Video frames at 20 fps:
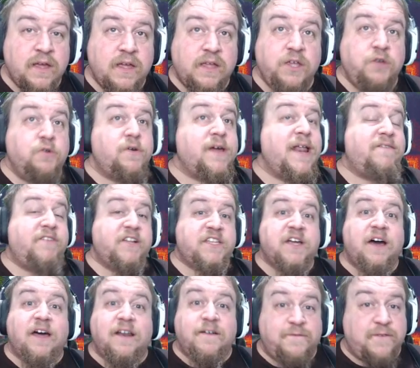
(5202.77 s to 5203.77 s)
You can have a
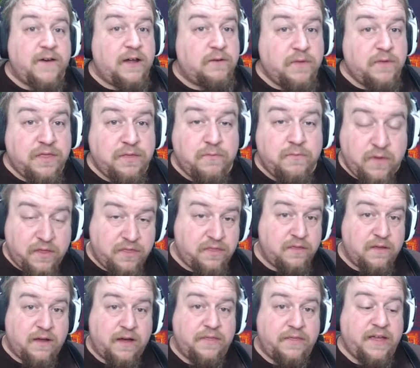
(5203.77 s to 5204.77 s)
ton of fun
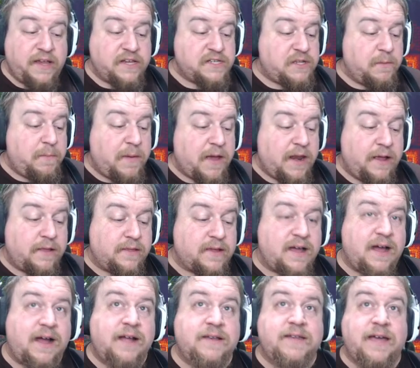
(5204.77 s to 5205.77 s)
with these, depending on the
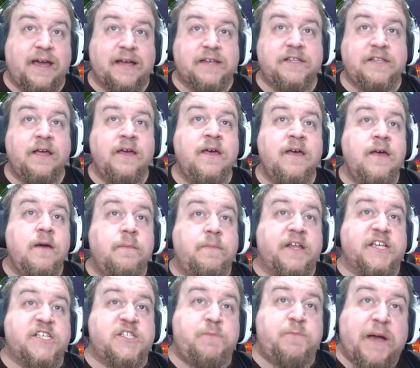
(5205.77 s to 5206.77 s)
context.
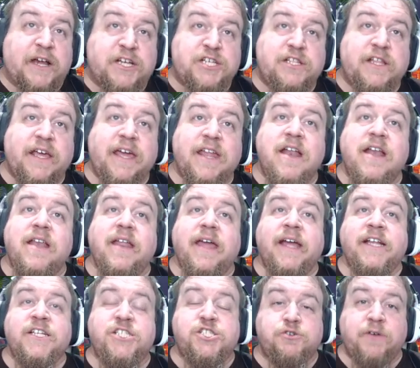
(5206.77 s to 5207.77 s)
But especially in an
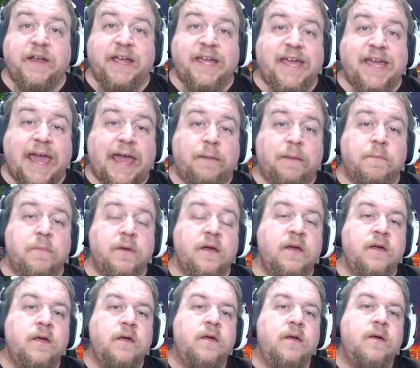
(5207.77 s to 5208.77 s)
intrigue game,
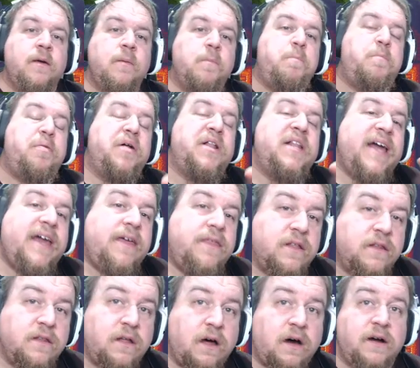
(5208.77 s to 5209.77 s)
play
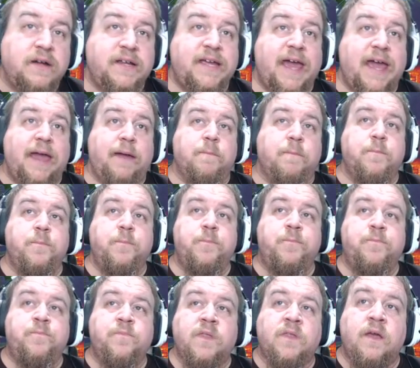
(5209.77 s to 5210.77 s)
the long game.
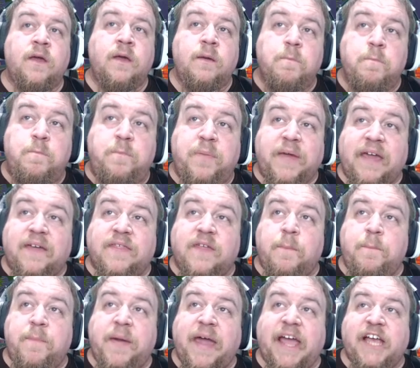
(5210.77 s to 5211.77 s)
Be
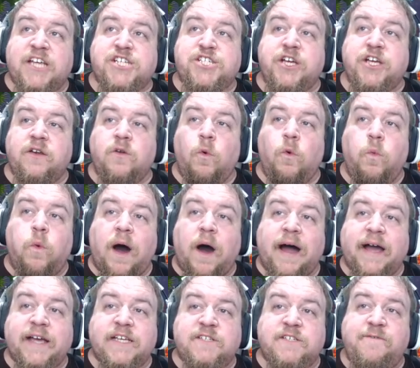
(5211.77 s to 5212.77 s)
the patient,
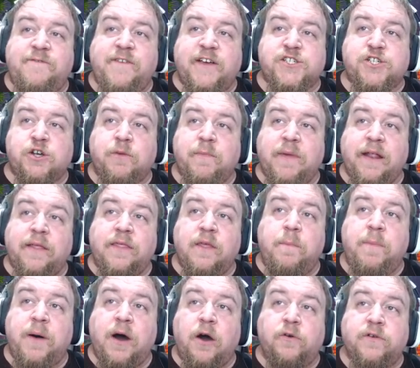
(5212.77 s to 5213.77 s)
wise fisherman in the
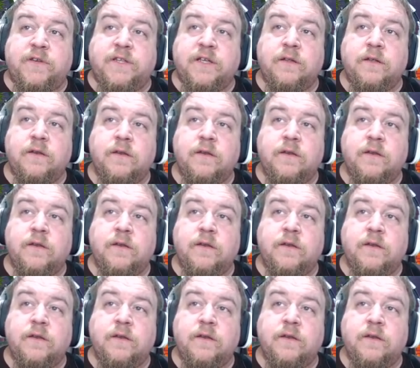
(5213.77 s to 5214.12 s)
boat.